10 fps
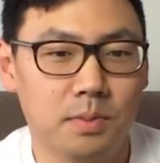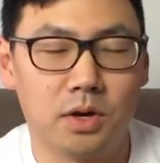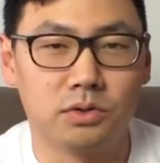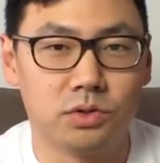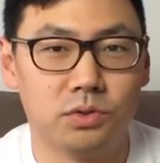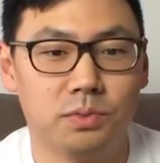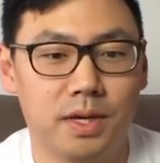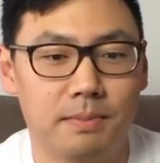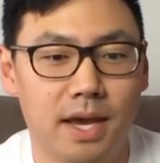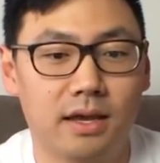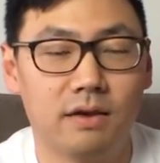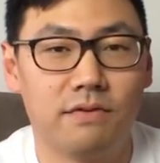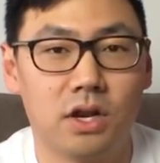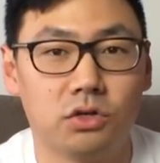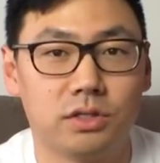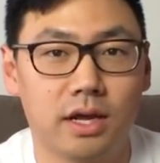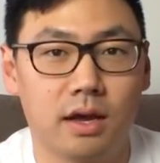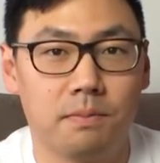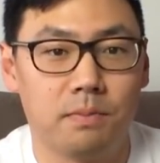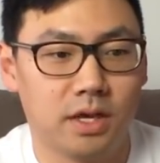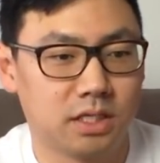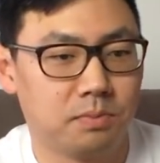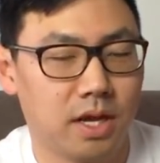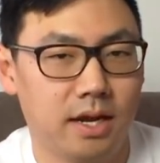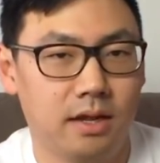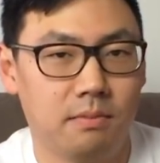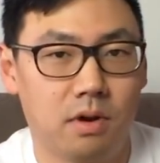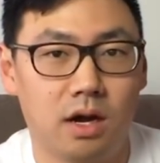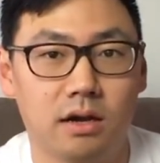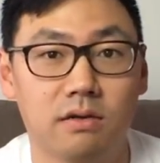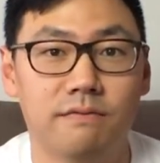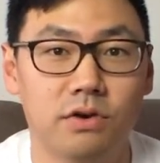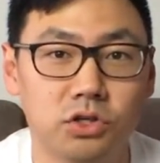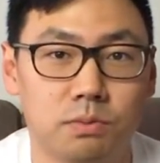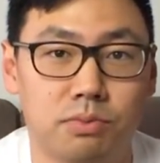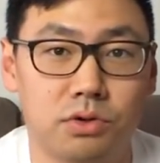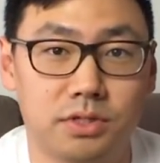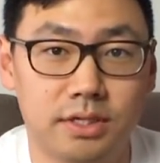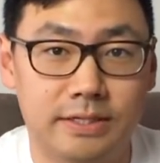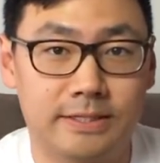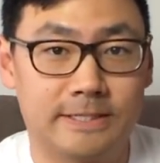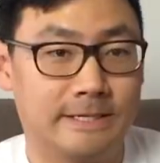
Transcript: I'm going to be making a video today explaining my conversion process.